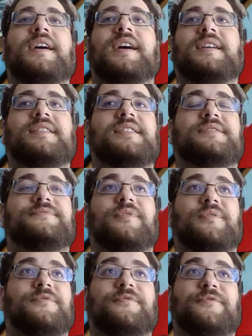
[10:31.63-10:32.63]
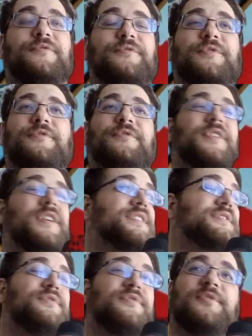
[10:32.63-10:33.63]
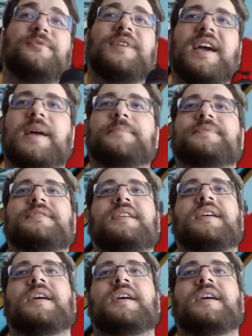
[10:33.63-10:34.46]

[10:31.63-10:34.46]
At least for first few games.